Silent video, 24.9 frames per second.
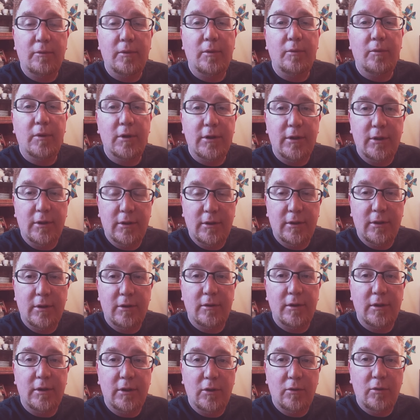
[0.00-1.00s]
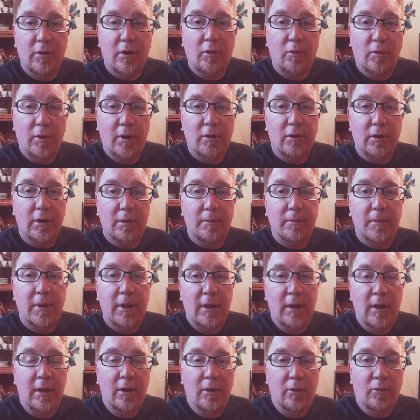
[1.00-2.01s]
We want you to know that you are welcome
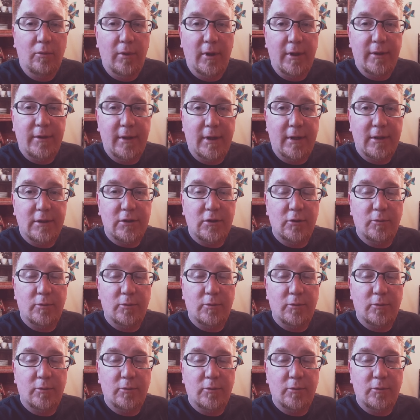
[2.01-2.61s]
with us.